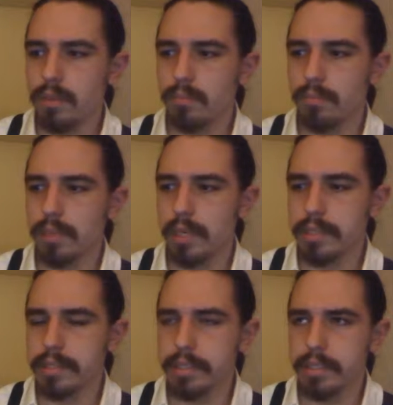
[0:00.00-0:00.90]

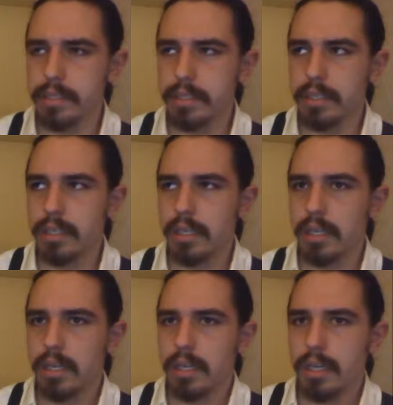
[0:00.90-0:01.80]
But
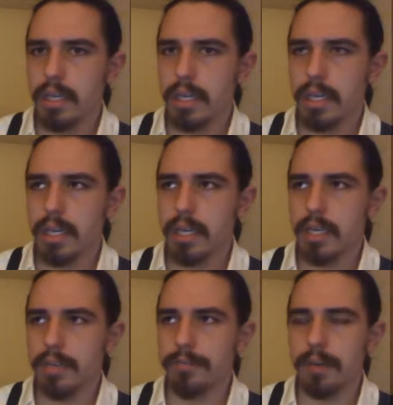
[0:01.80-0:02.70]

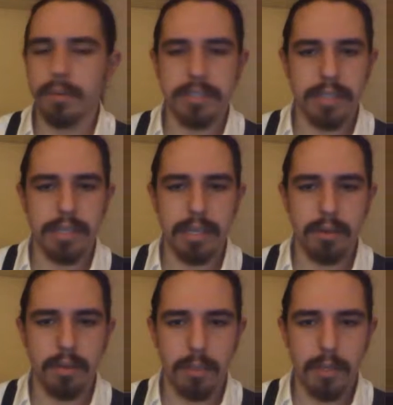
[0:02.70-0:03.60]
if I was sitting
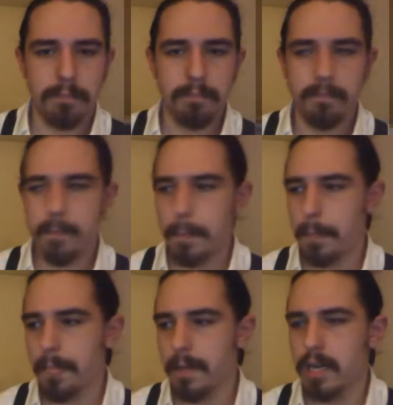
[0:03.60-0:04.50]
down in a pub,
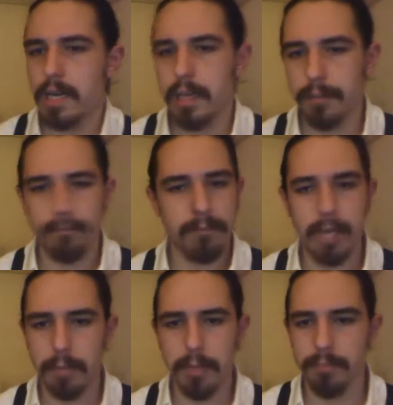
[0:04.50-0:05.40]

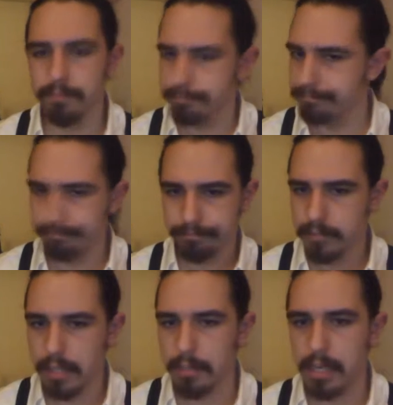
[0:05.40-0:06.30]
got
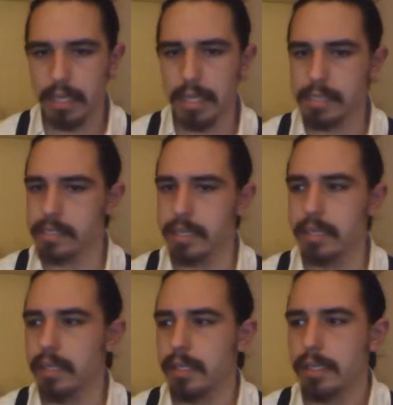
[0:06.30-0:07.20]
my glass
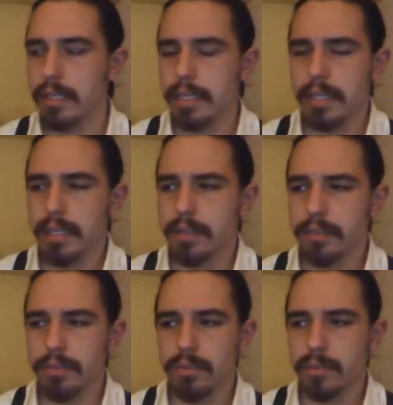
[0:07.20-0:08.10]
there,
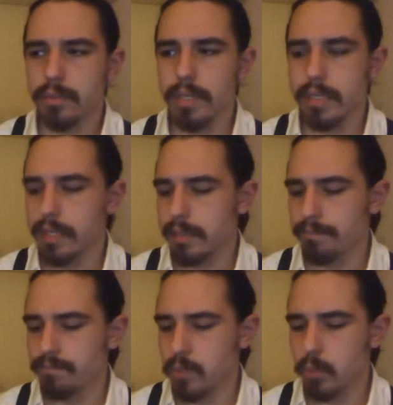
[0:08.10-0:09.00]
and you were
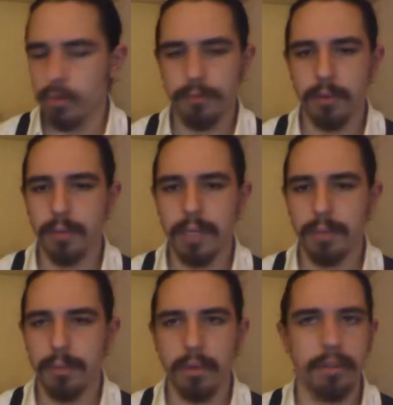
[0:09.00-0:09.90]
to fill me
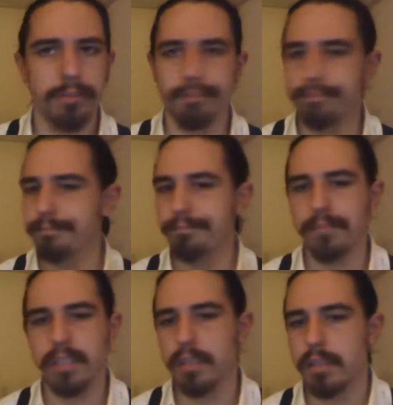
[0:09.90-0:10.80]
up with
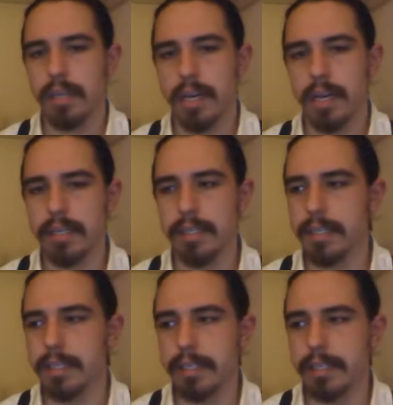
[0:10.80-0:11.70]

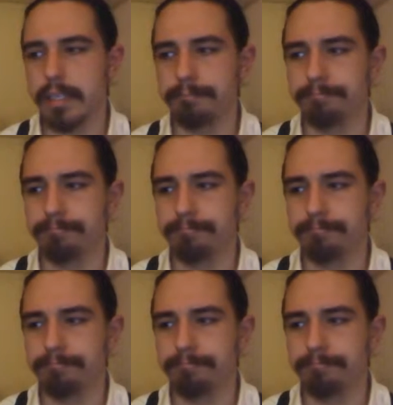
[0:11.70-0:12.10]
any I